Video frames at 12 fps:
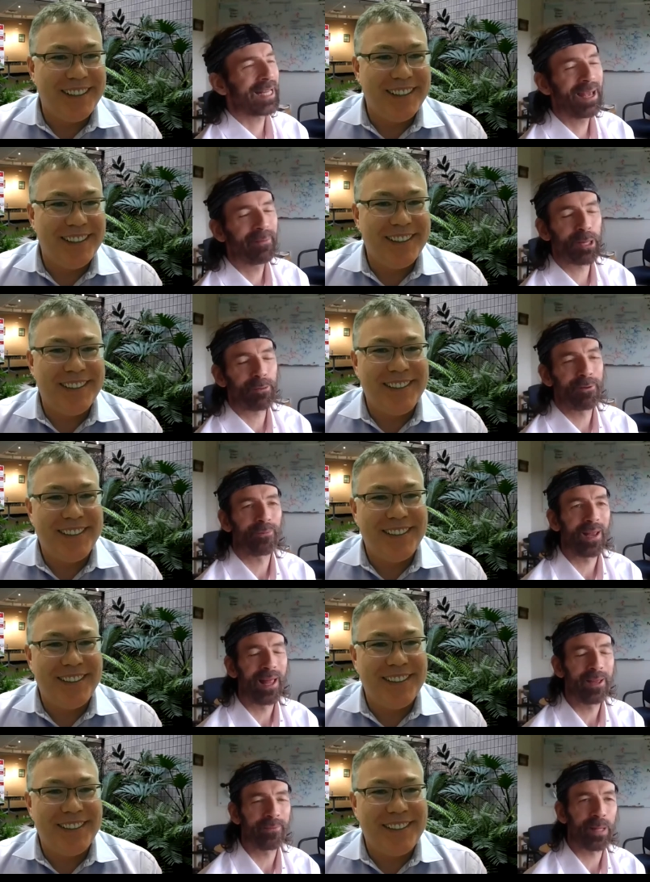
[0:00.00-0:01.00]
Speaker 1: The chemistry of
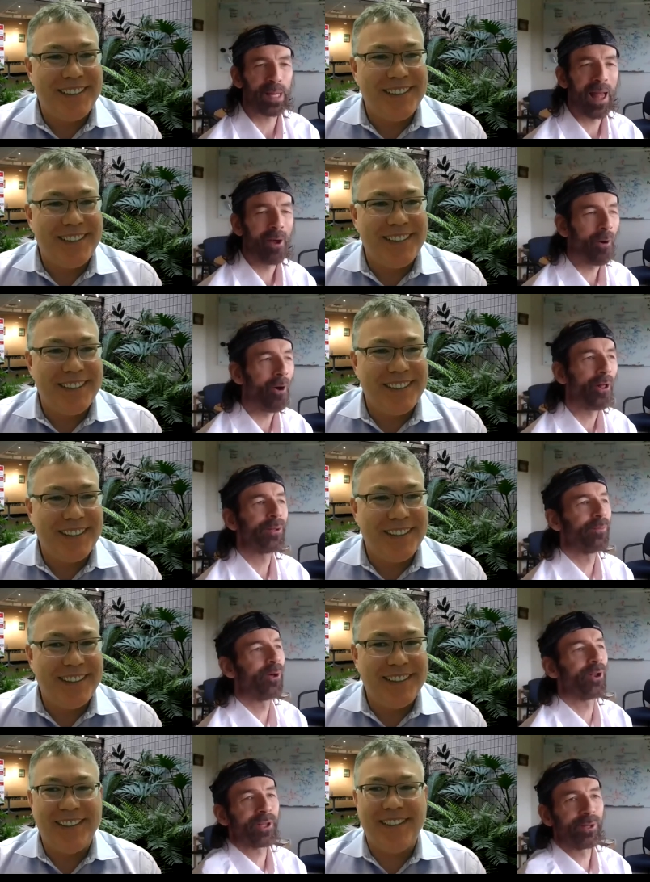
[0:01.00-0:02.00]
life is how all the
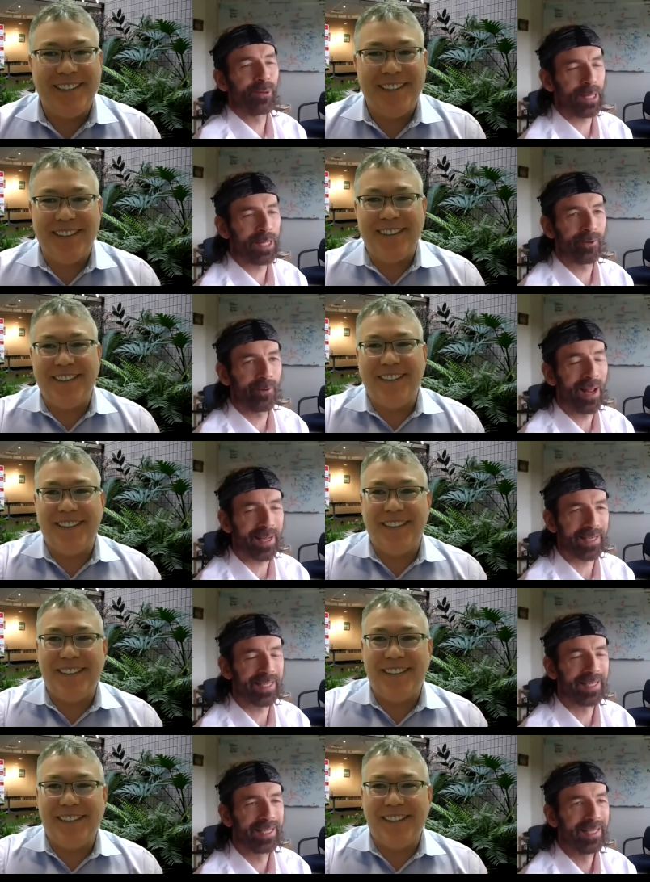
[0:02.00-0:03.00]
molecules interact.
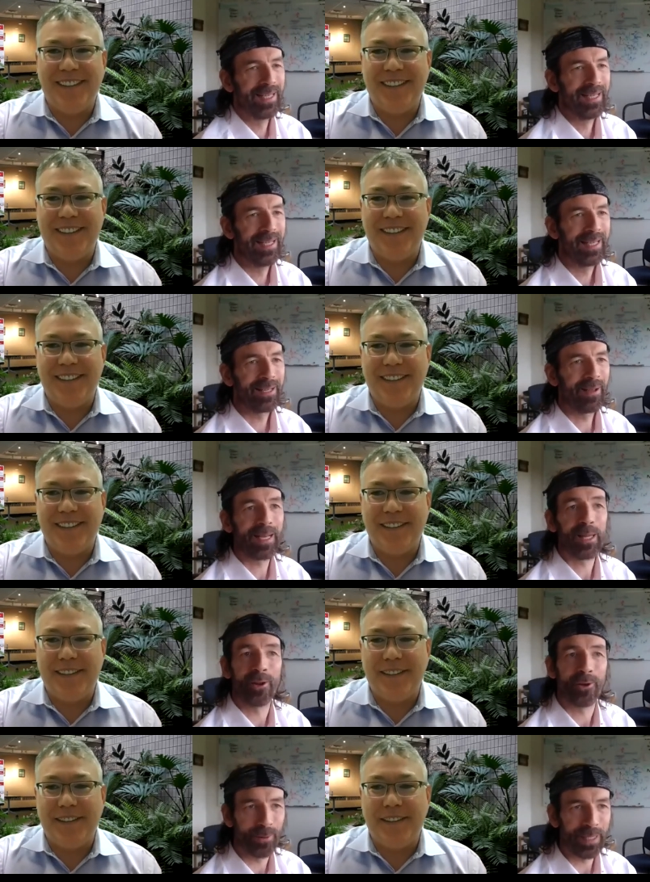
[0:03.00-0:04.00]
Right?
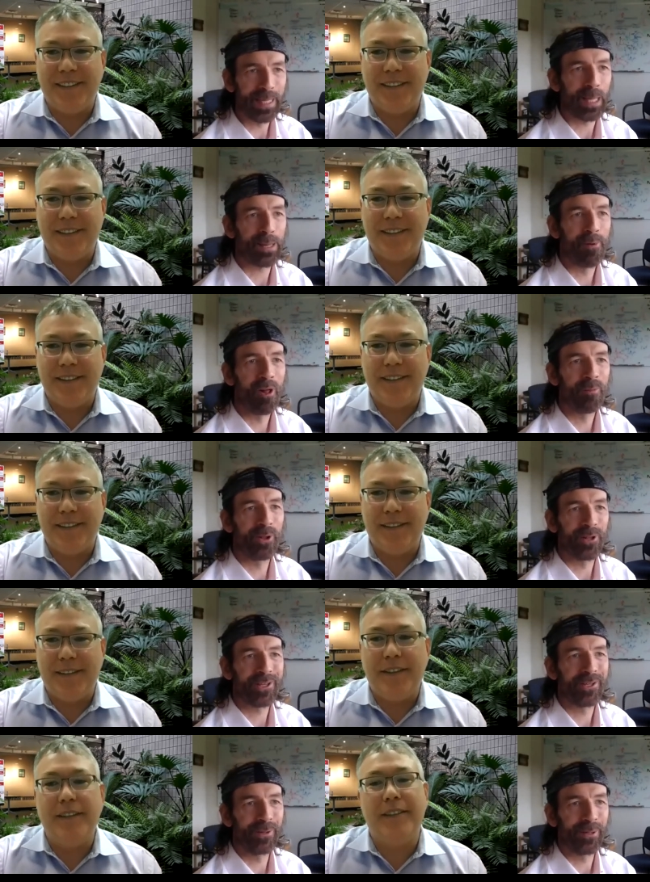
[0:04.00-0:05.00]
Not only the small
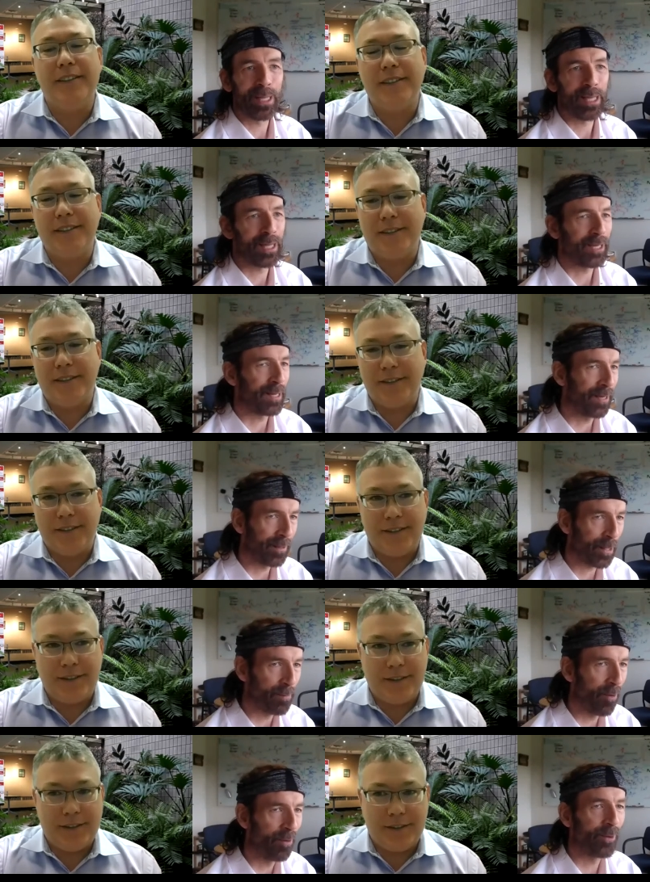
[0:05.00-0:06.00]
molecules, the
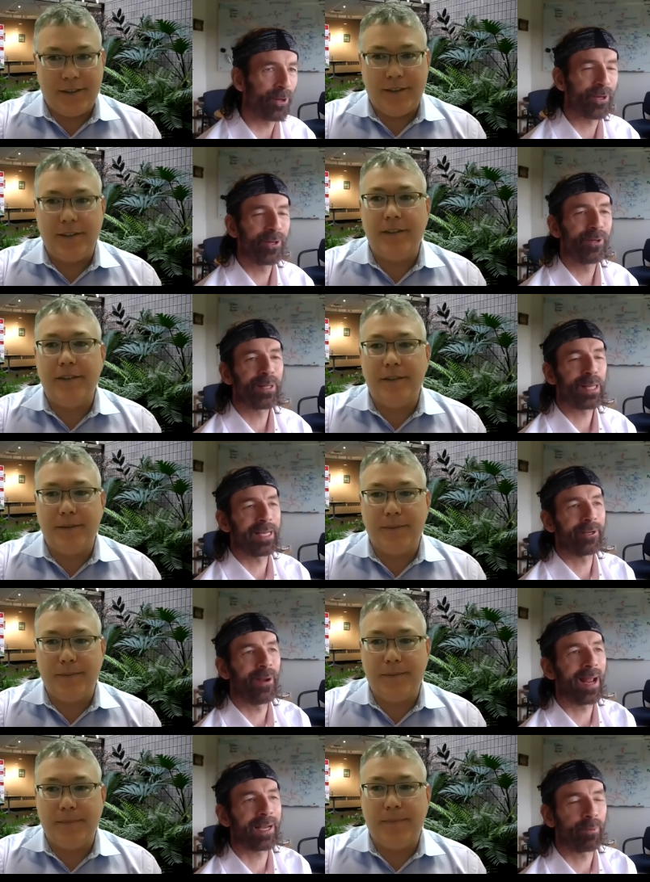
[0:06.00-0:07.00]
small molecules mm-hmm.
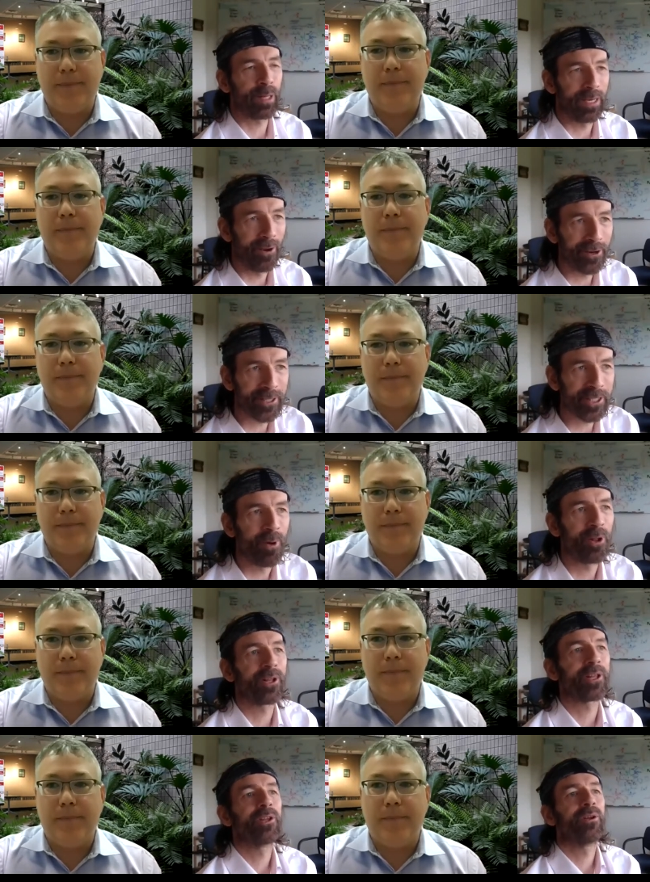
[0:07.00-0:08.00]
interact with the large
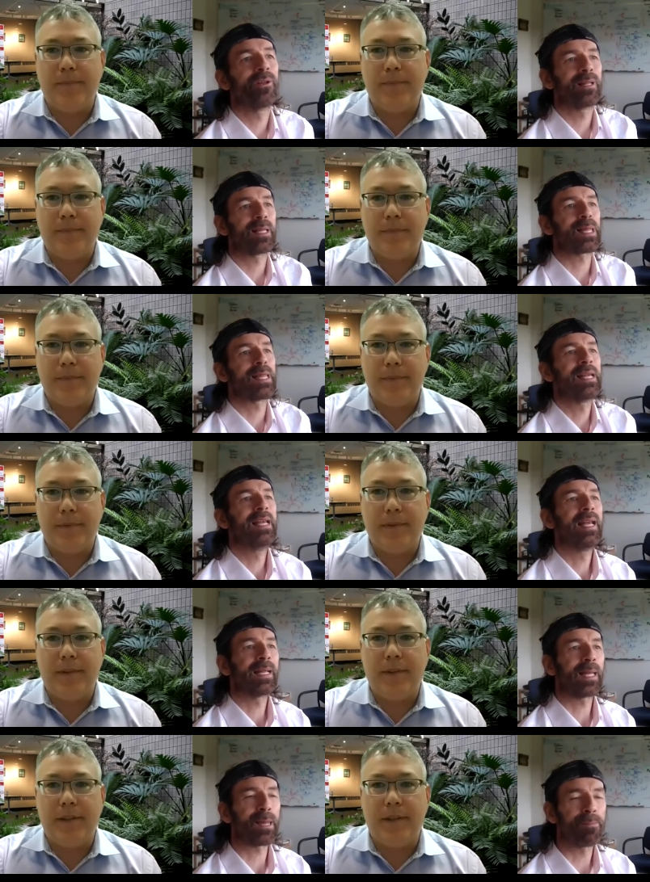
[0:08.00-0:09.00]
molecules,
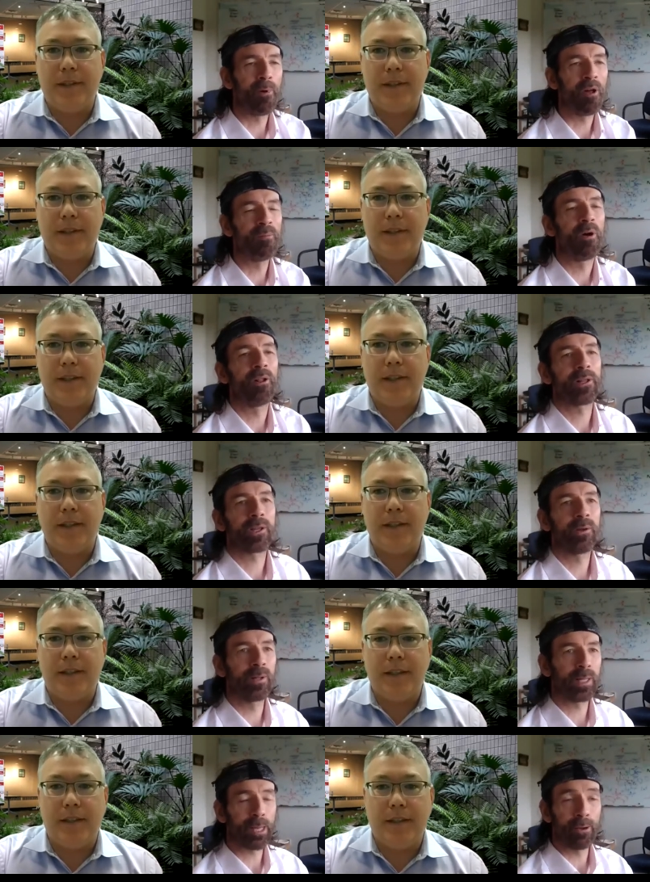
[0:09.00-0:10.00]
small
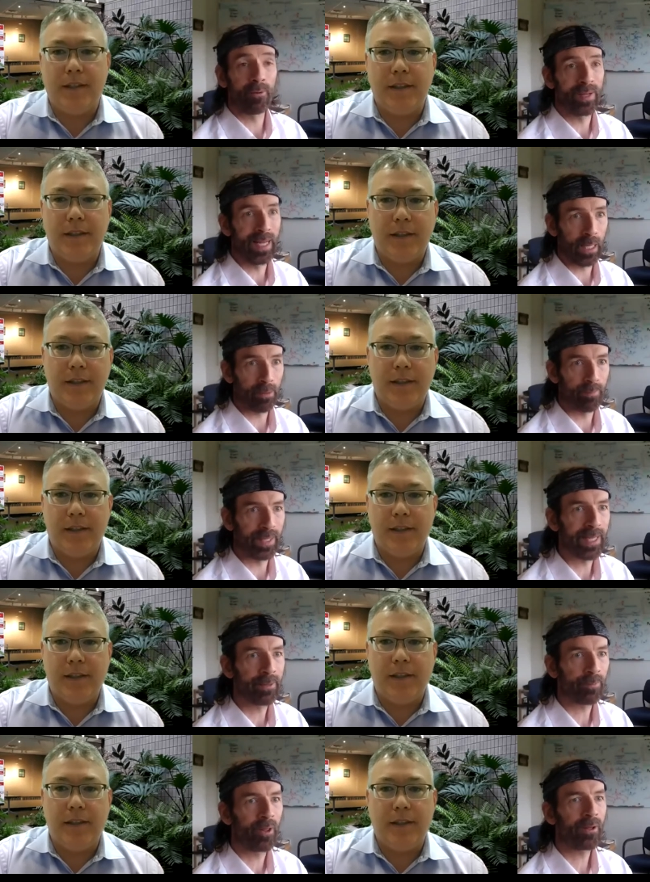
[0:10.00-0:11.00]
molecules serving as
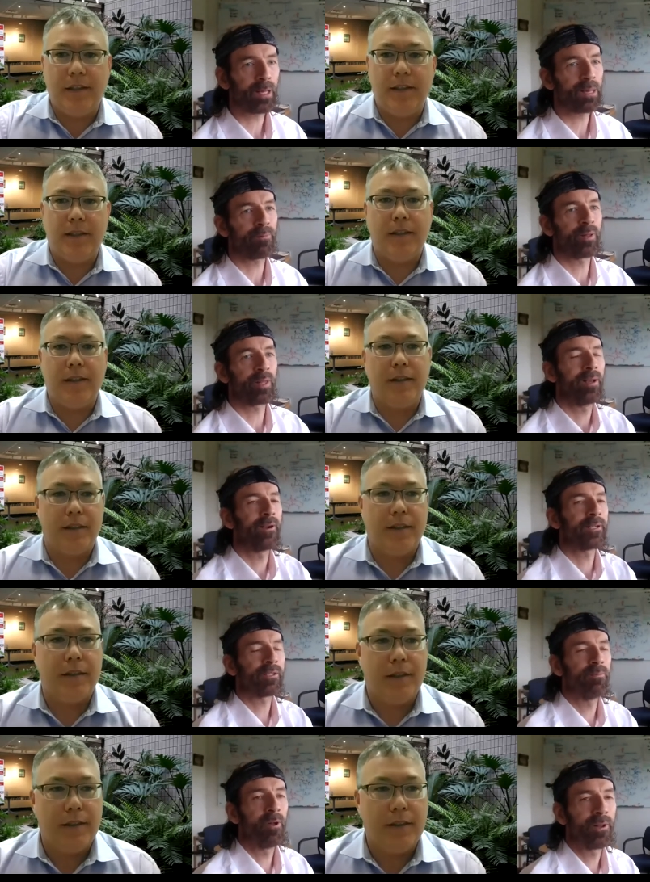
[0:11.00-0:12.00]
building blocks for the
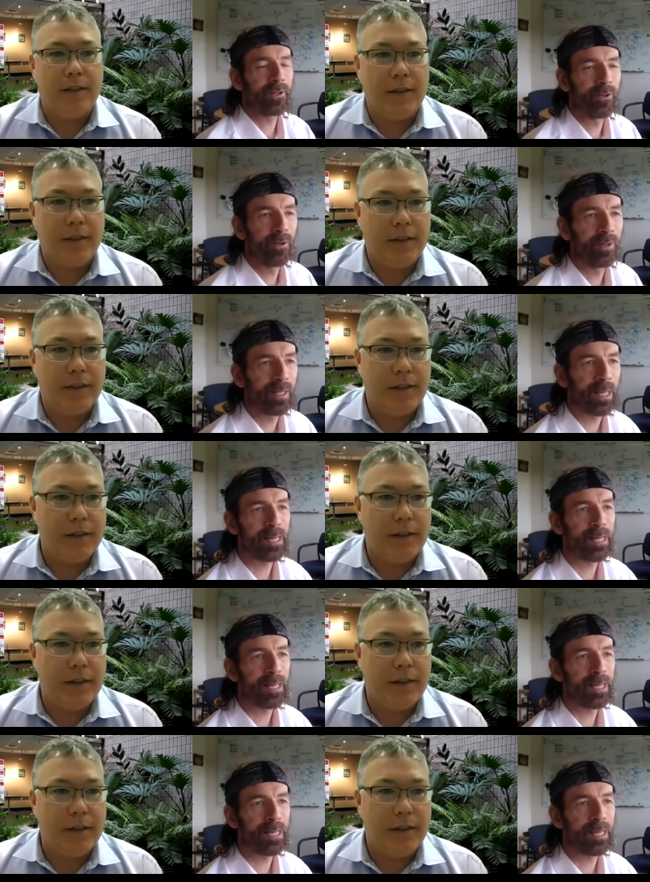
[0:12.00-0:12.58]
large molecules,